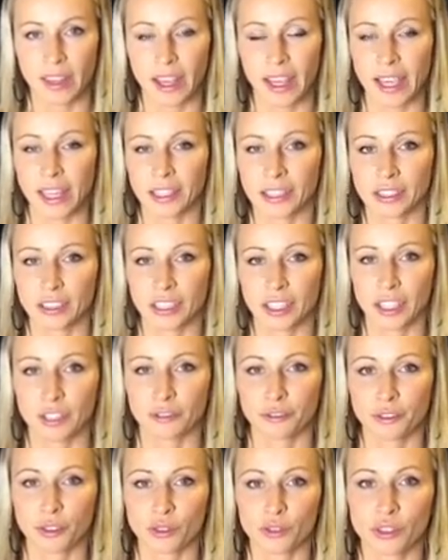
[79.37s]
and
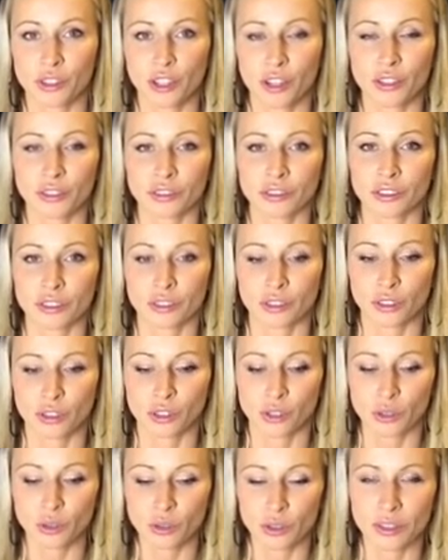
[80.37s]
if you don't
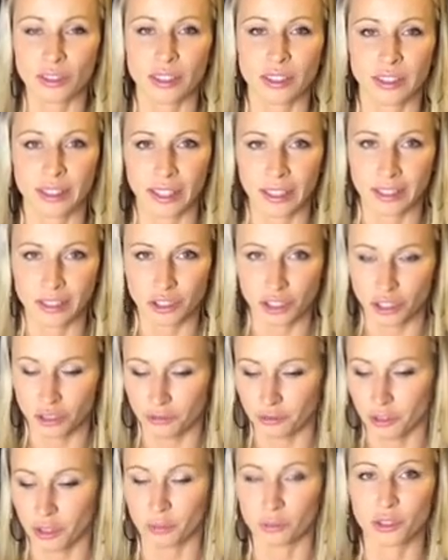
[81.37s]
use that energy
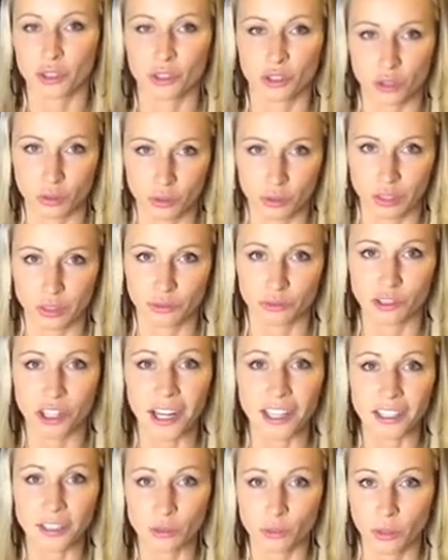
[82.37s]
from the sugar
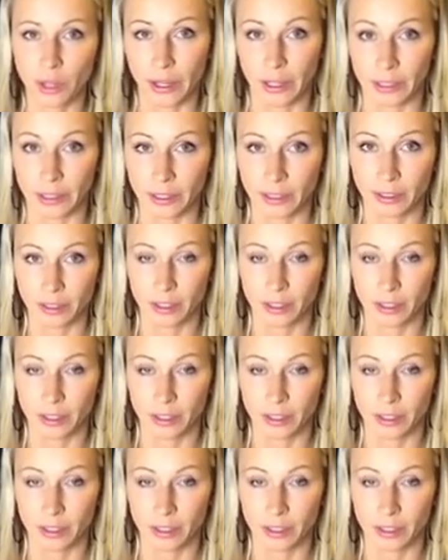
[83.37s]
right away